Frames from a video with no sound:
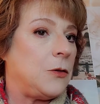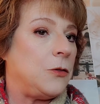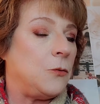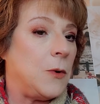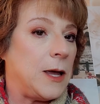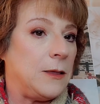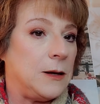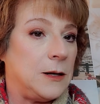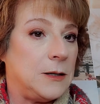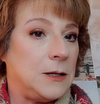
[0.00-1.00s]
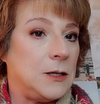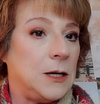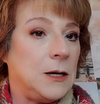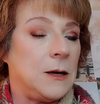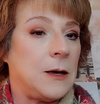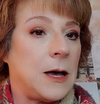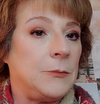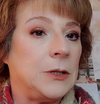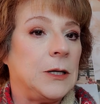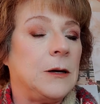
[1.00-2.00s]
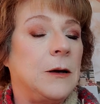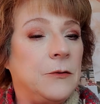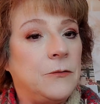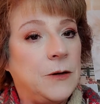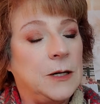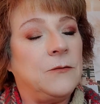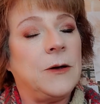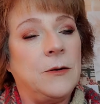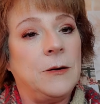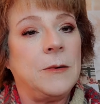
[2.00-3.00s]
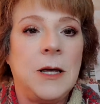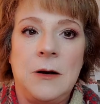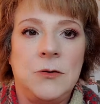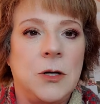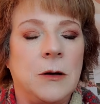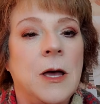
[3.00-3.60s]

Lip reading: the way that it I can't even talk.